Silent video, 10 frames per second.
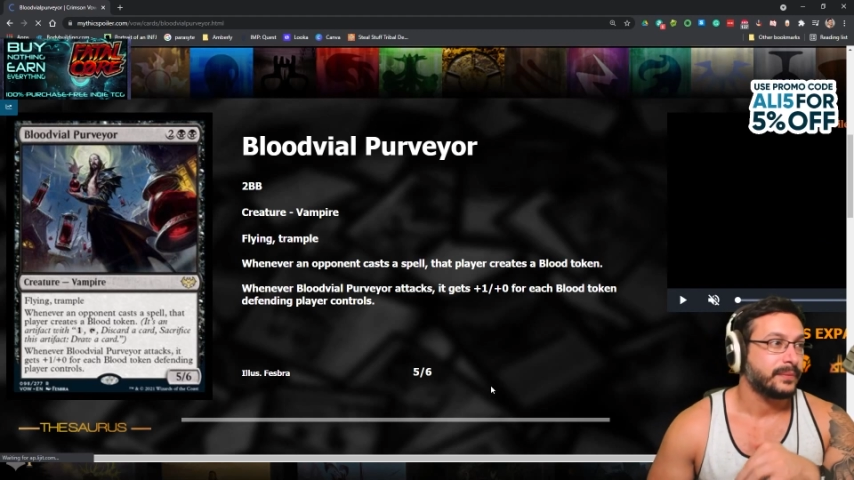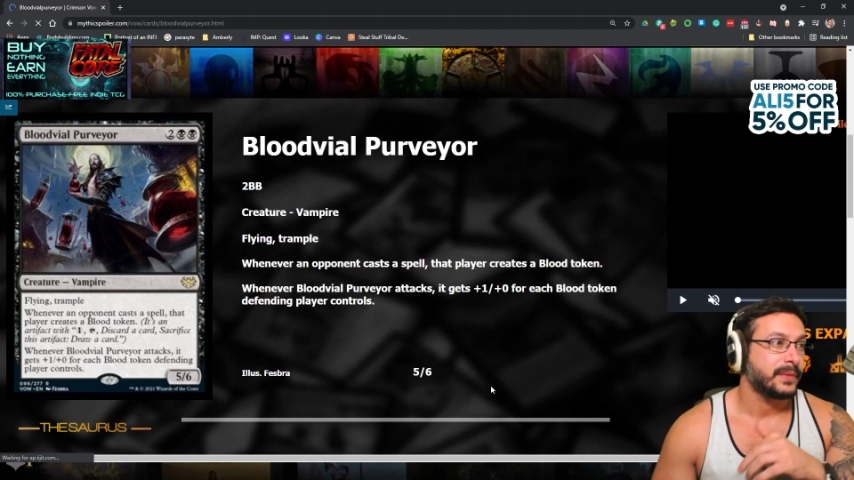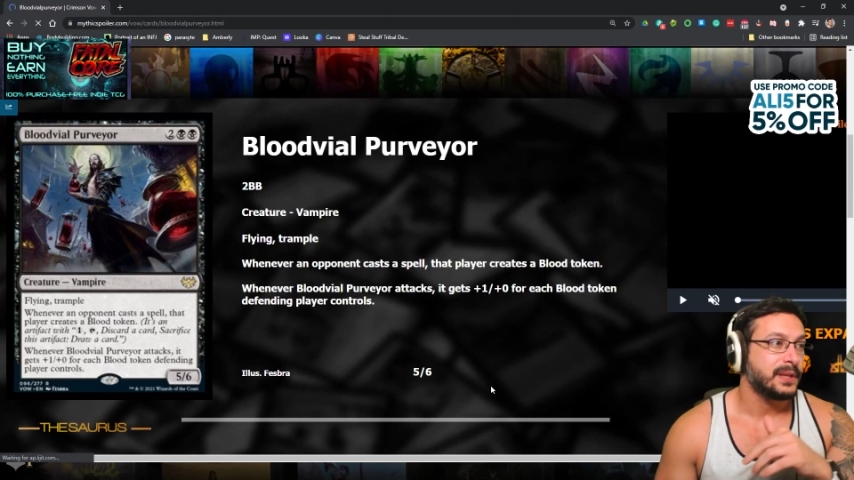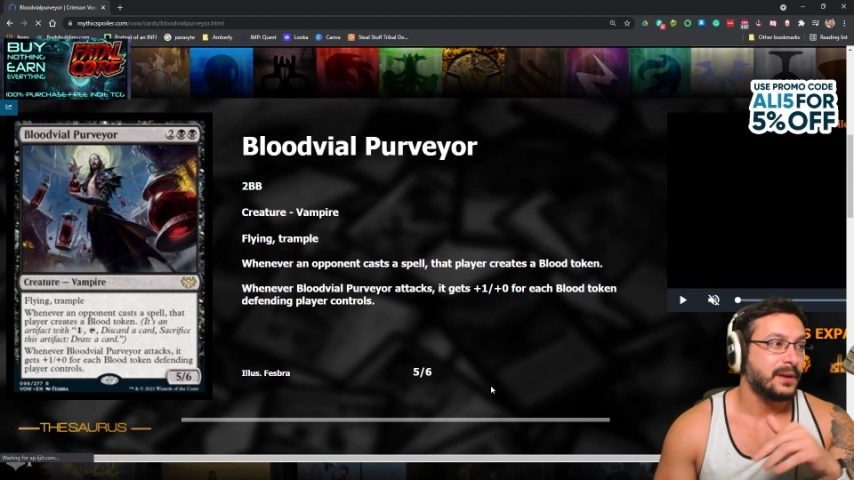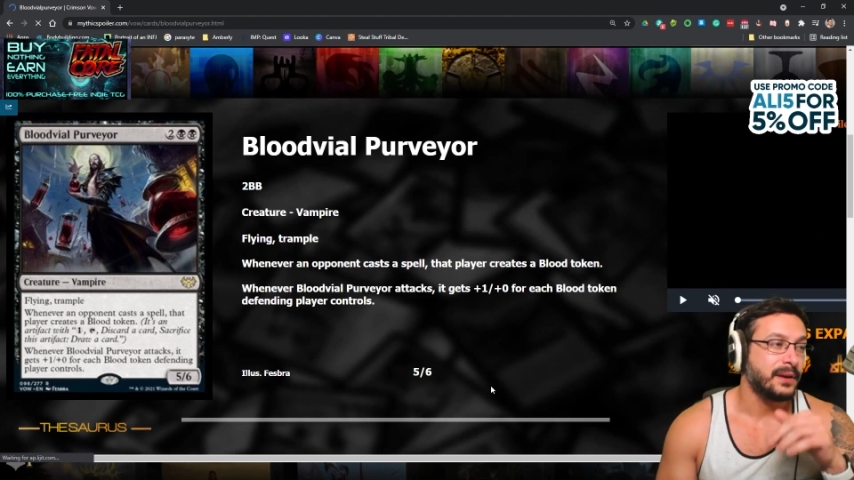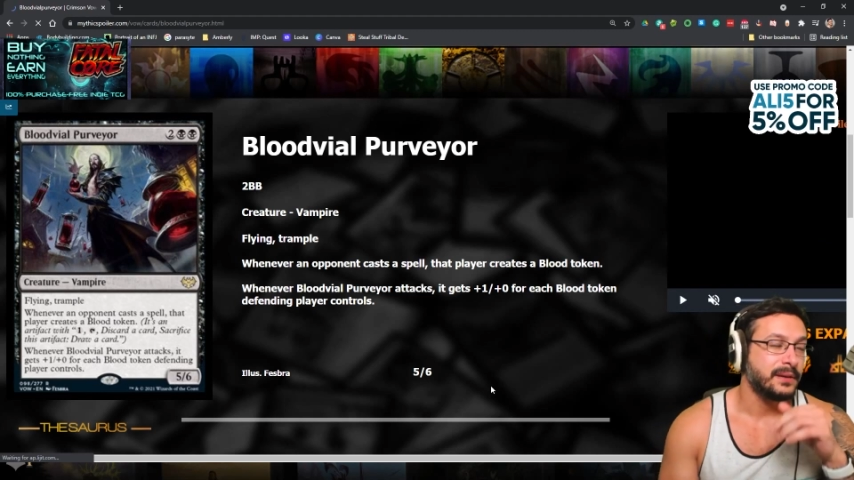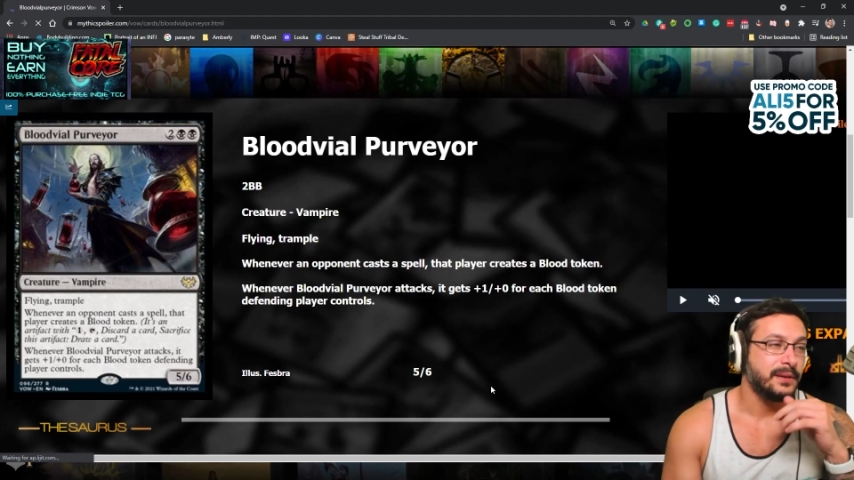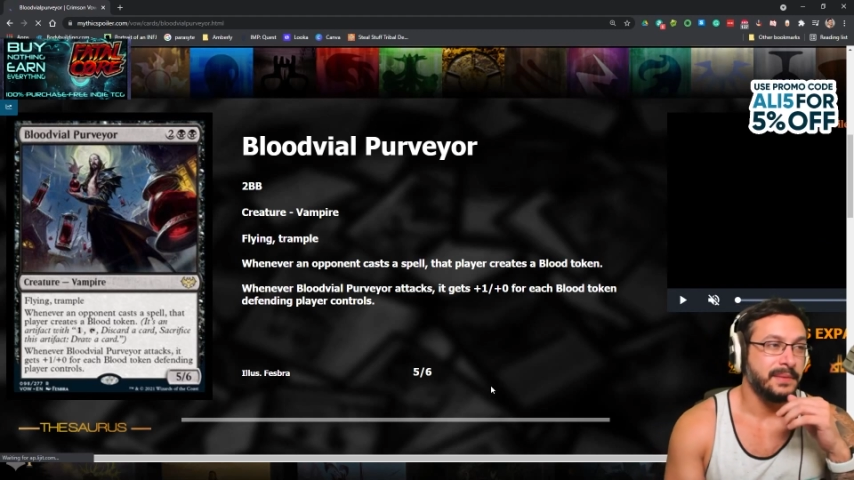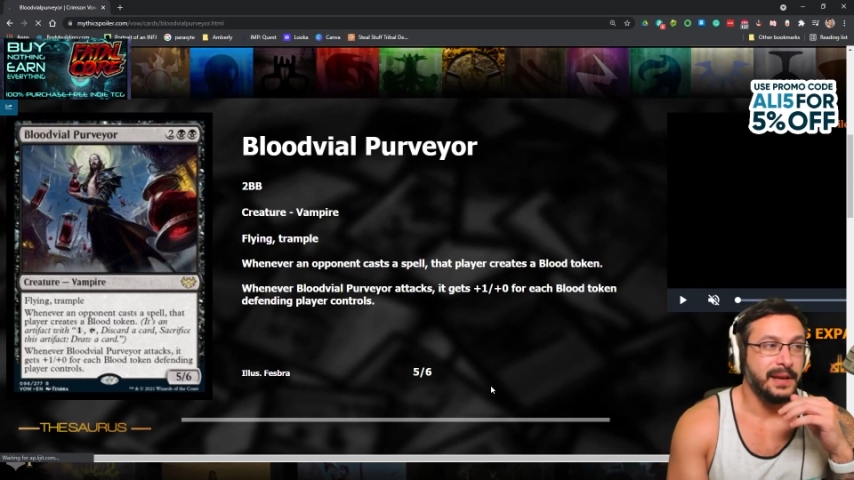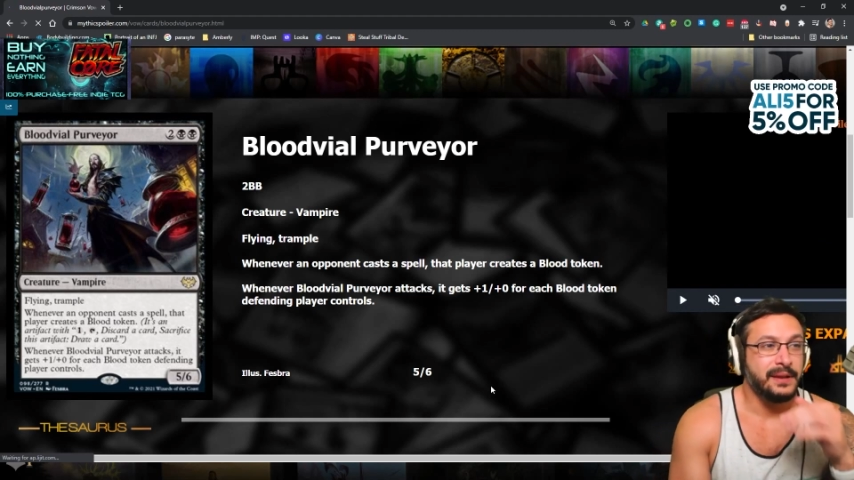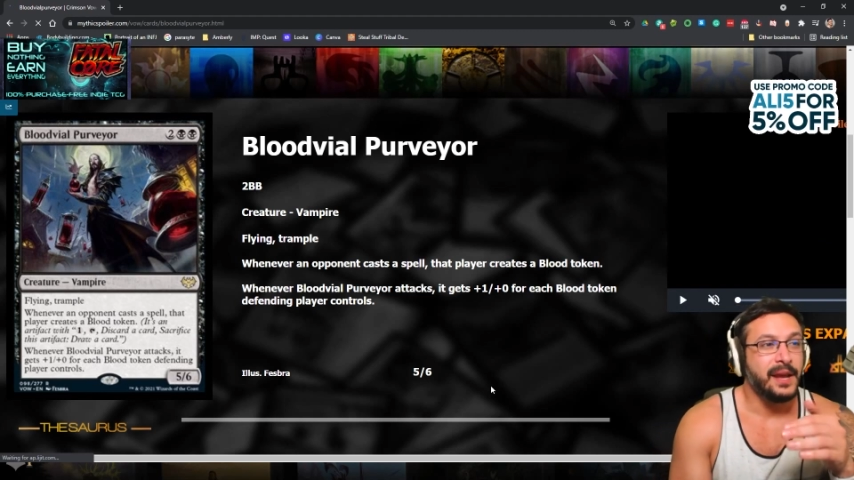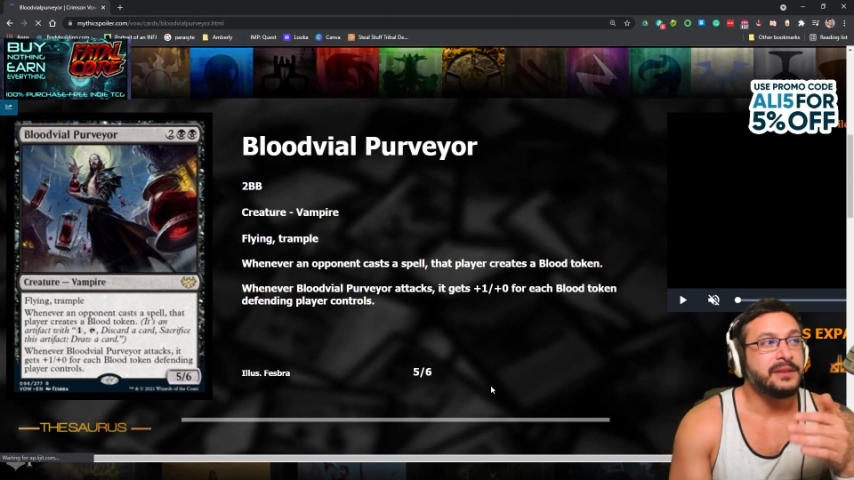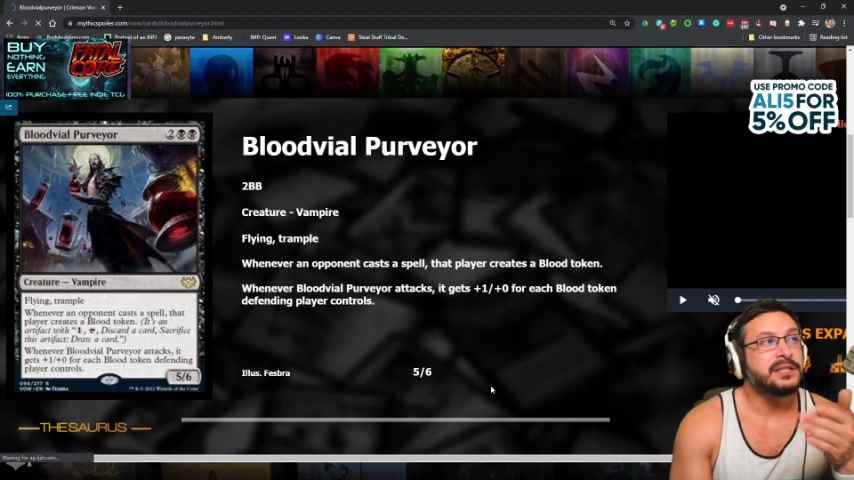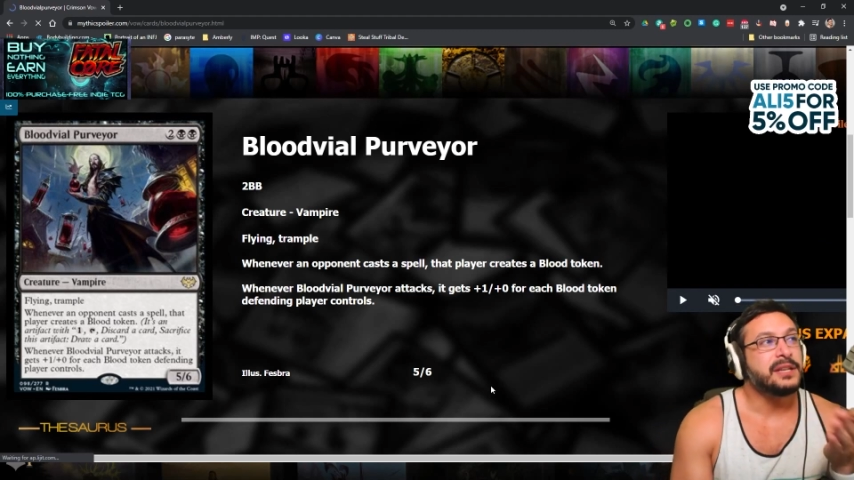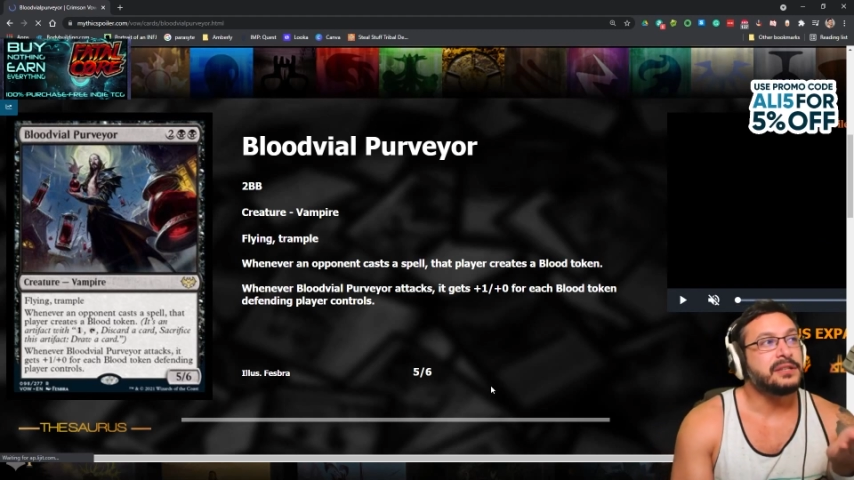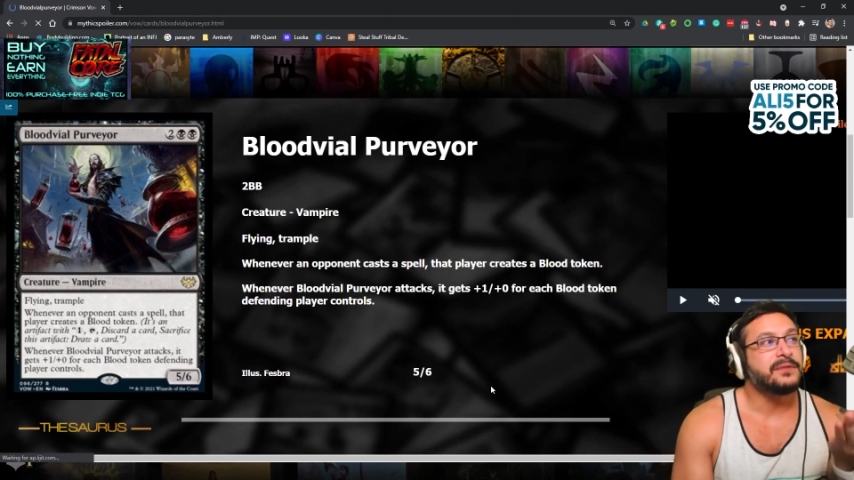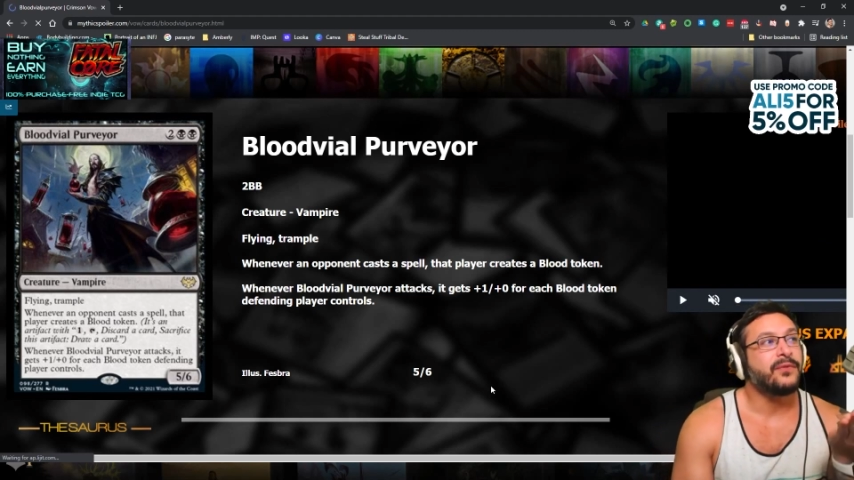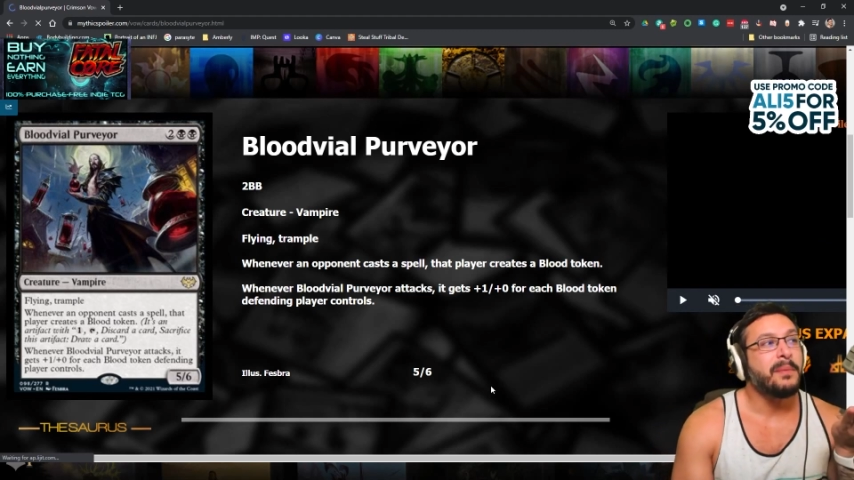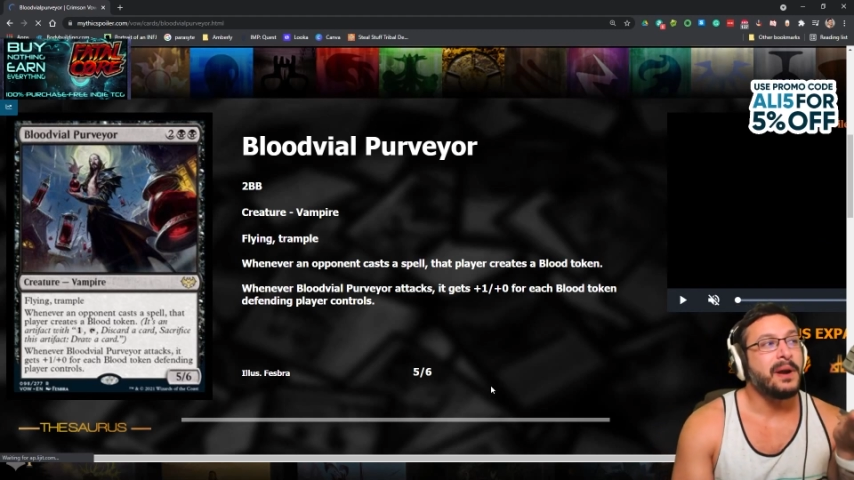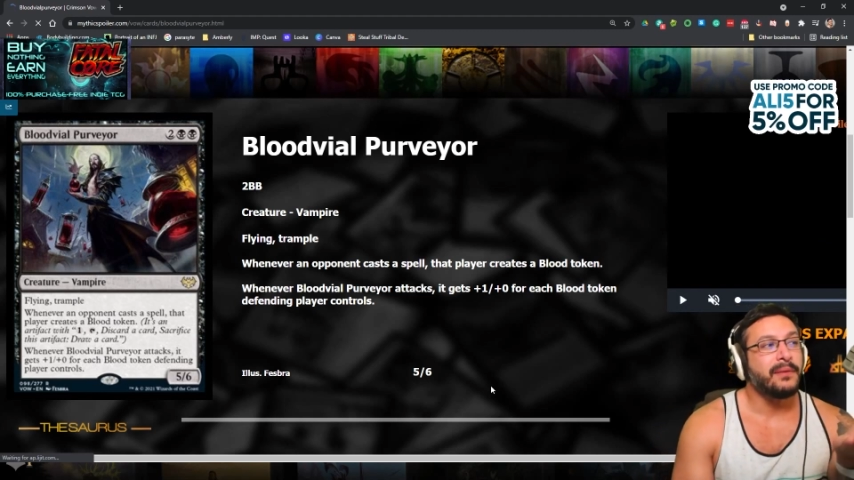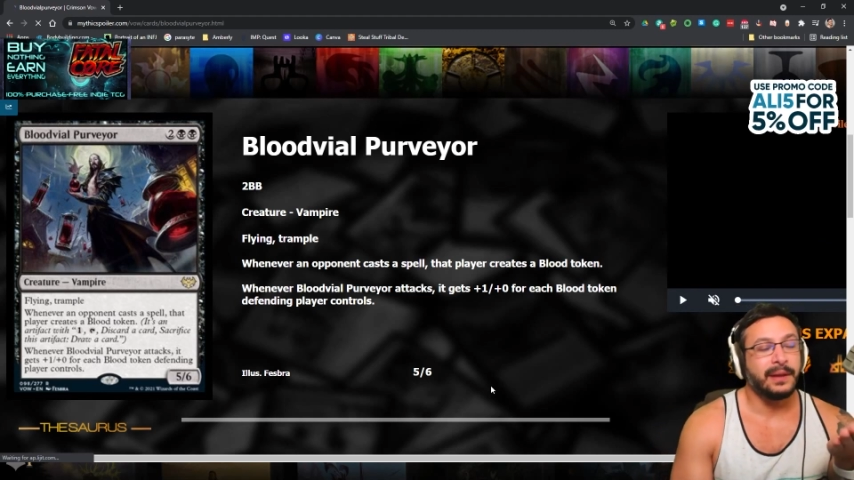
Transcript: This card, I mean, it's just 4 minutes,